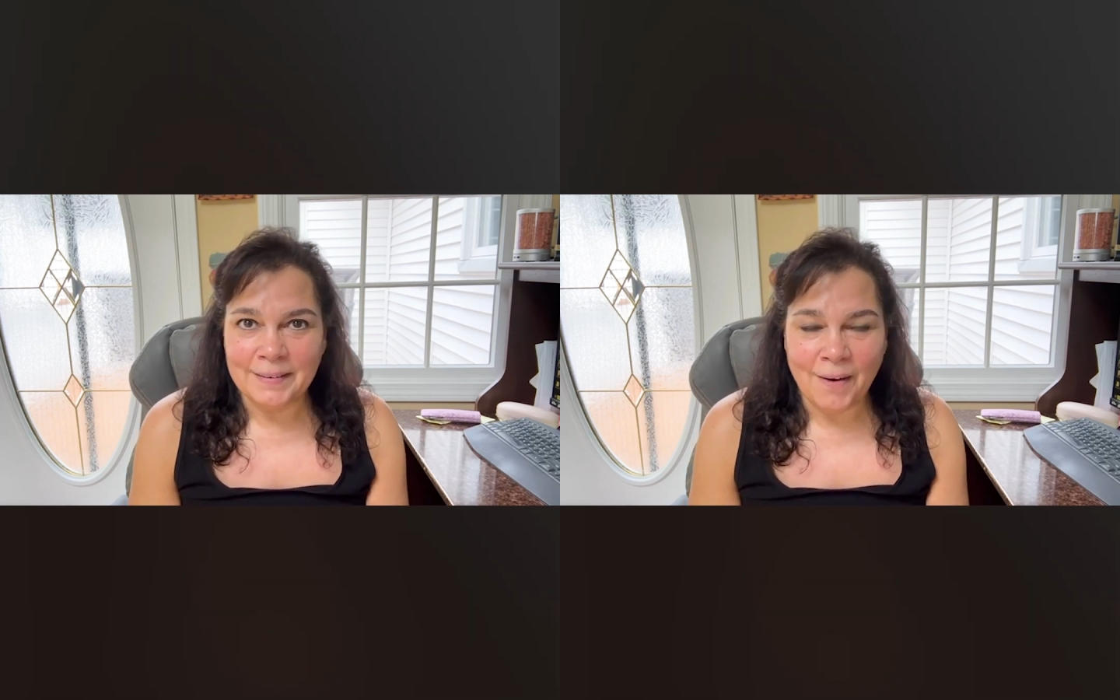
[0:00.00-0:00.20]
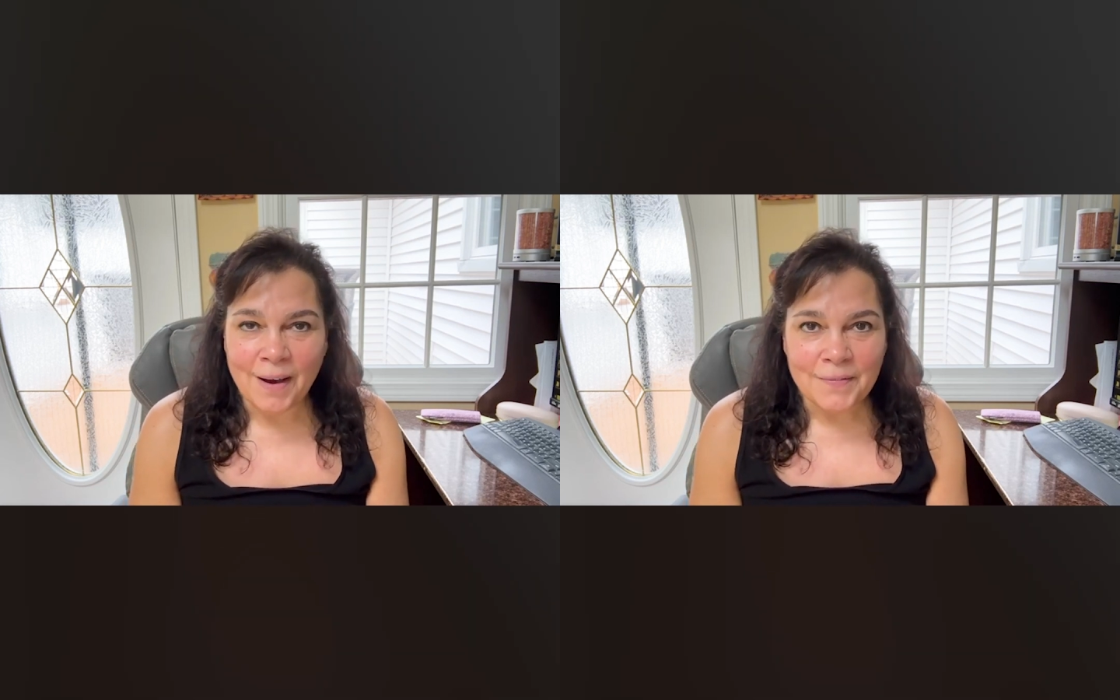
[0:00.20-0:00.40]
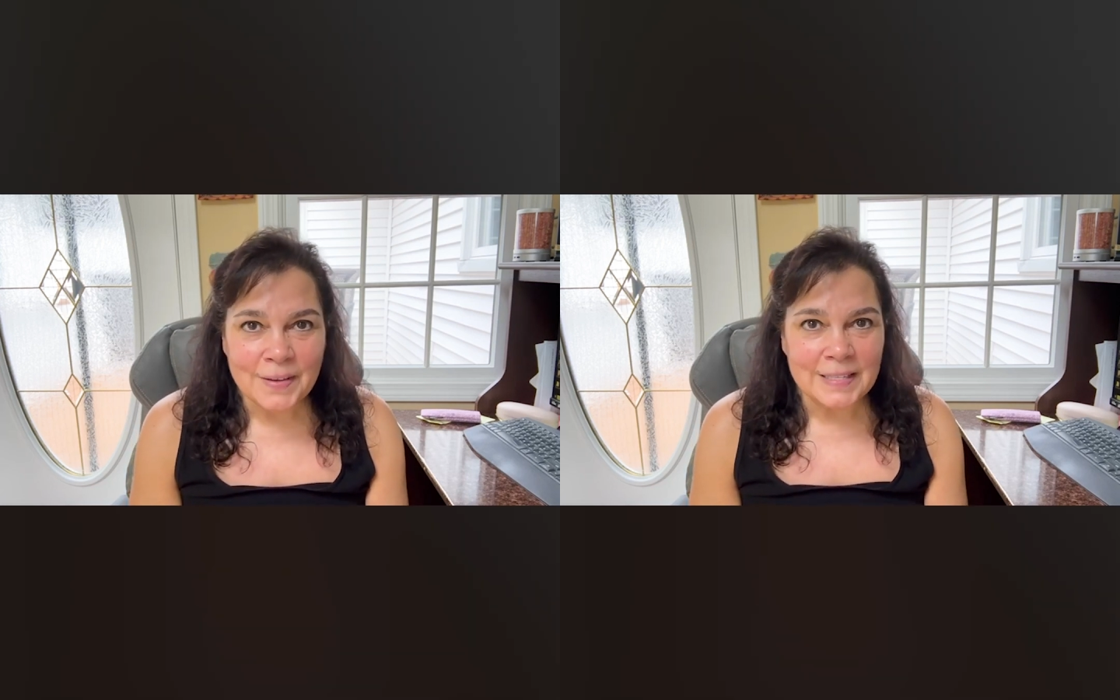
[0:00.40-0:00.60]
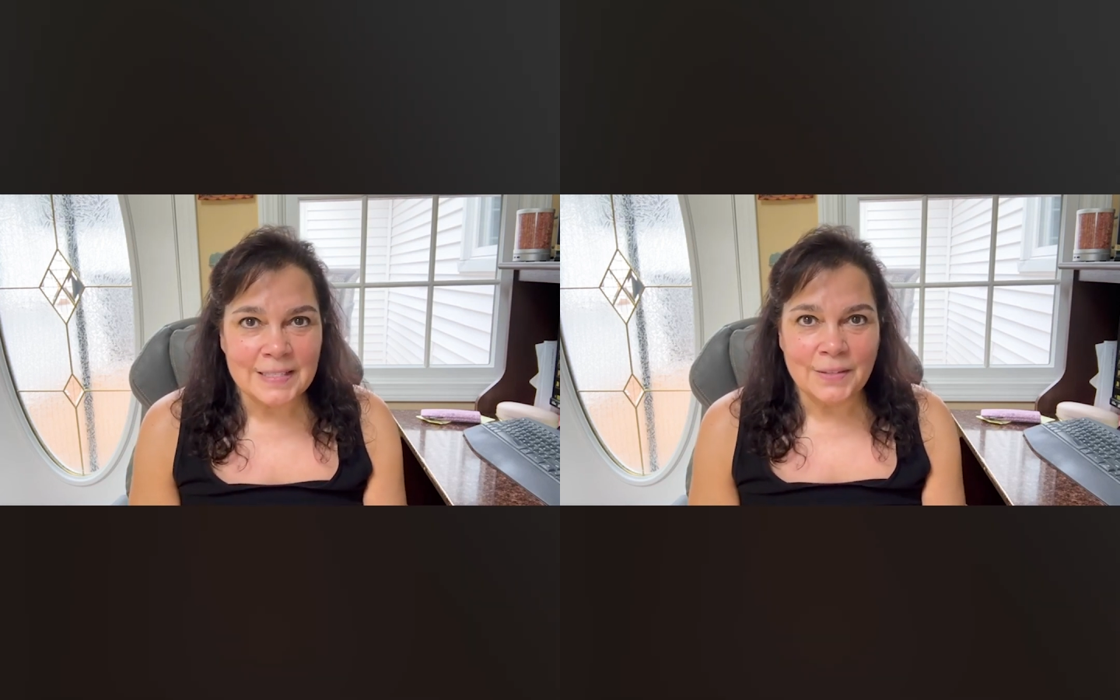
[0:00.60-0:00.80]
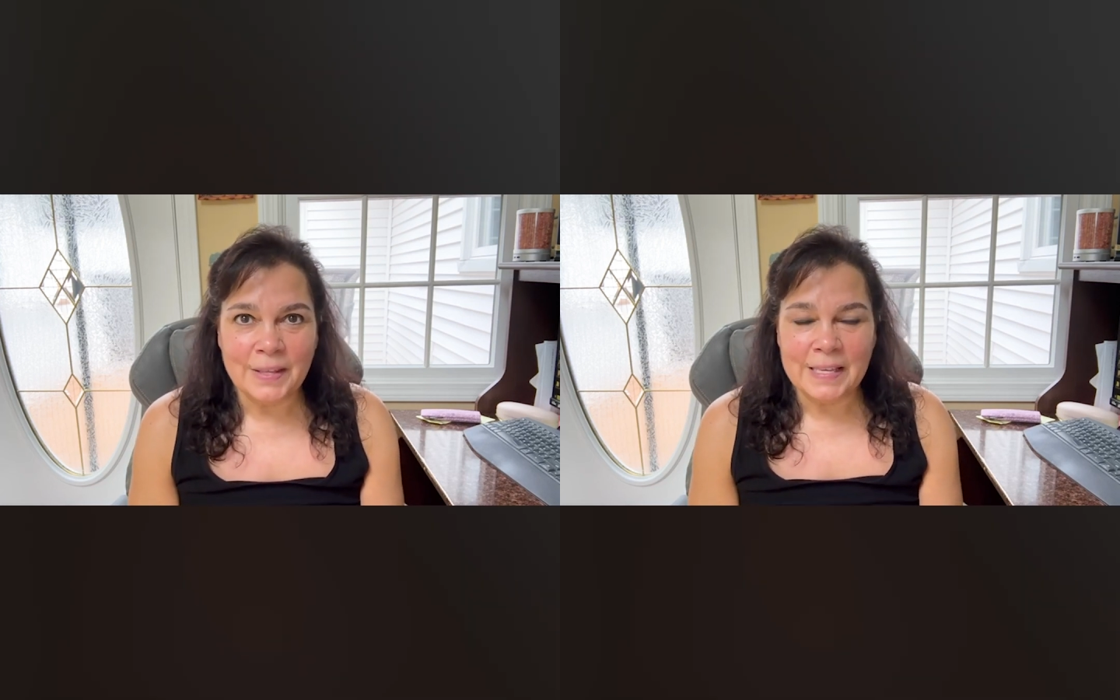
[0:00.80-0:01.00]
office
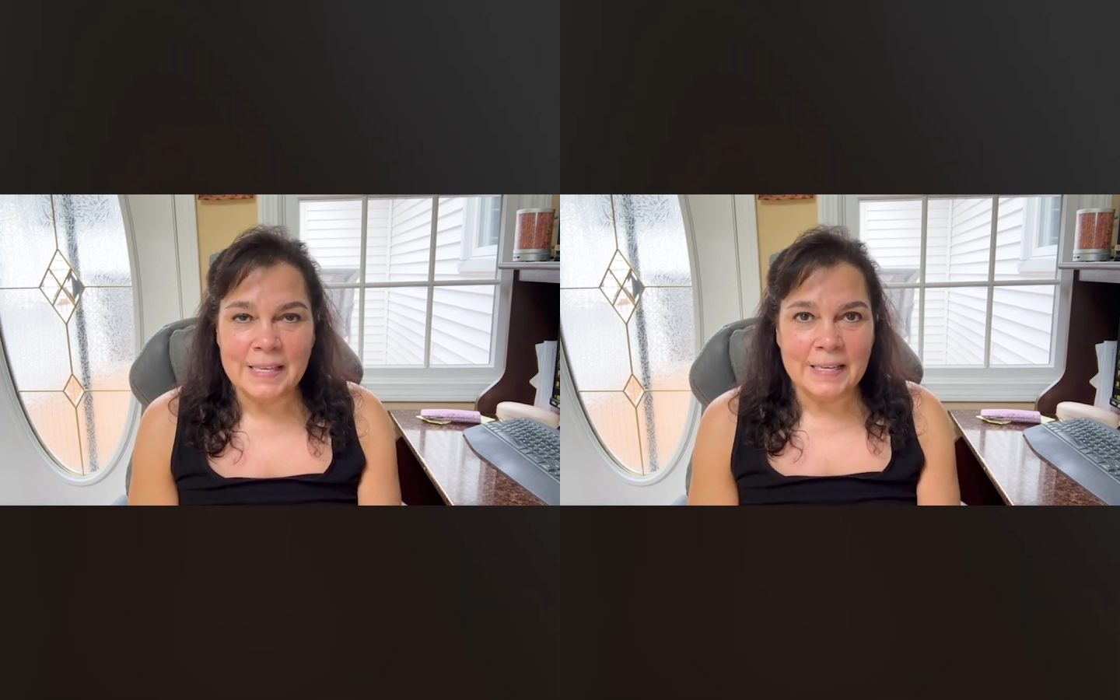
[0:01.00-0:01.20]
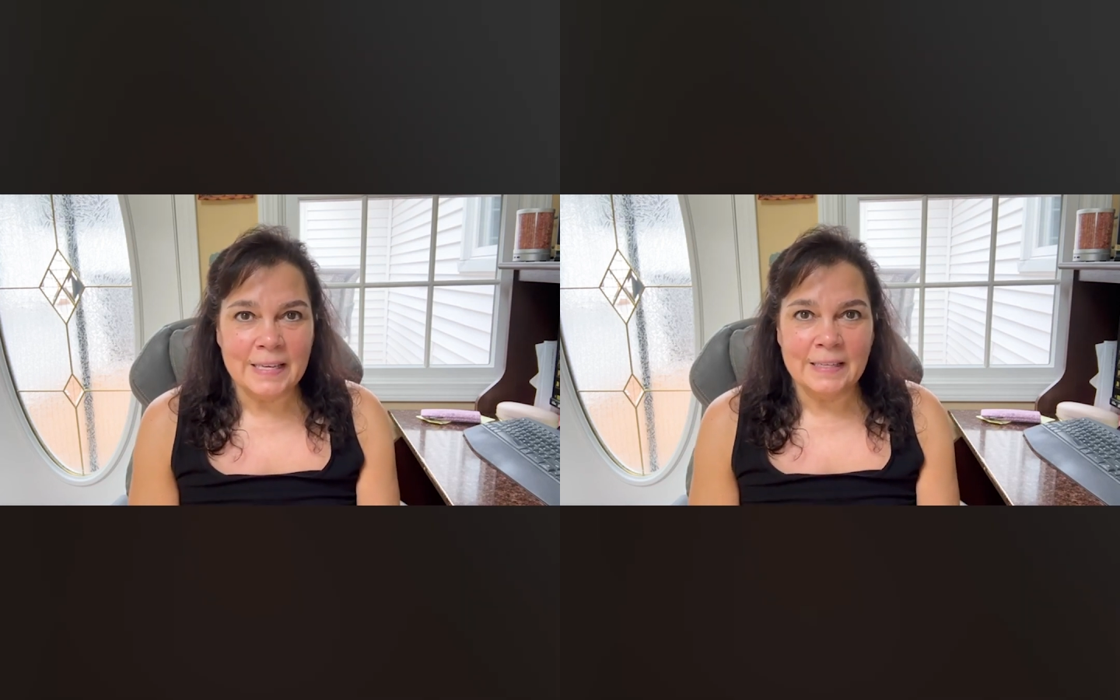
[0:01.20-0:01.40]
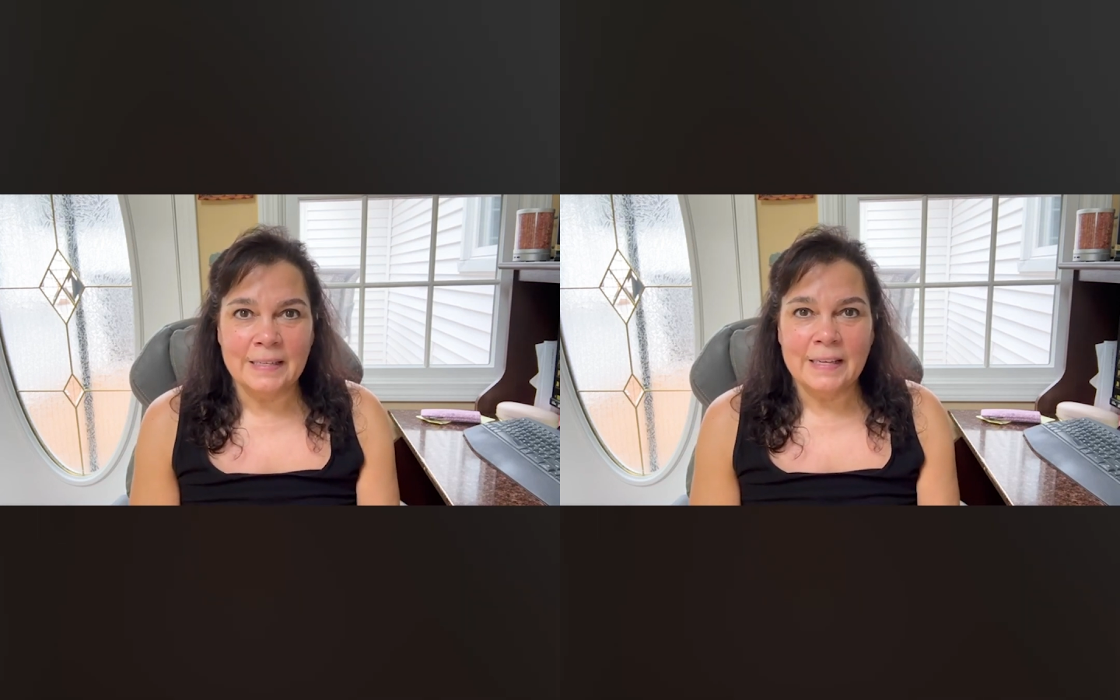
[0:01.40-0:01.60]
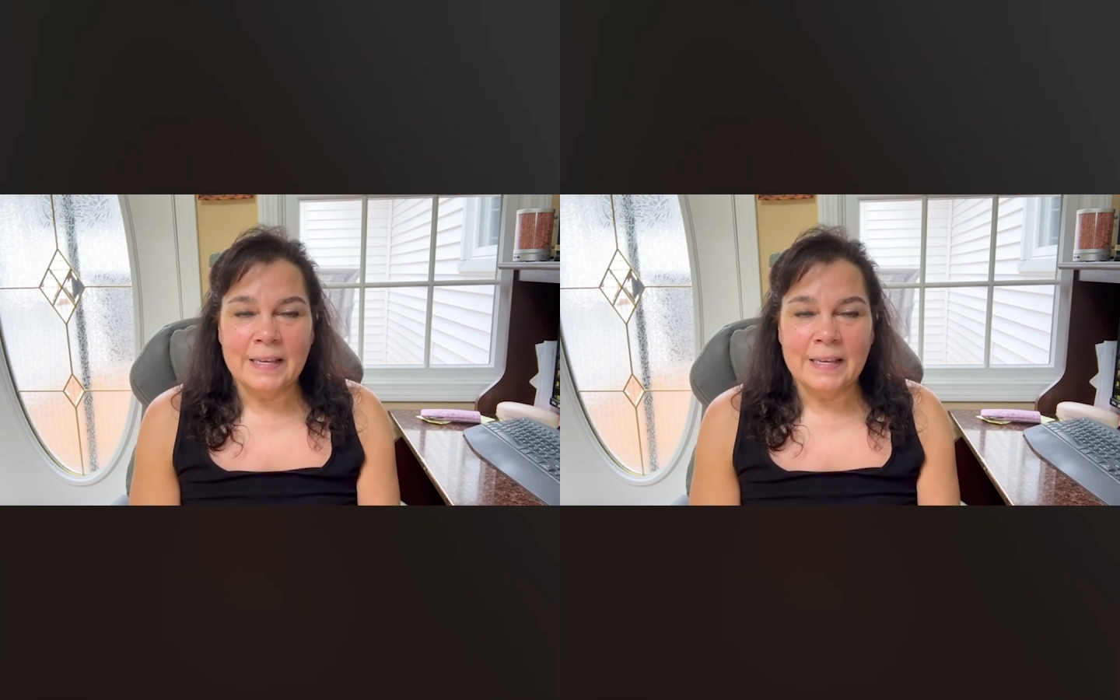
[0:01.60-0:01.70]
so that he can,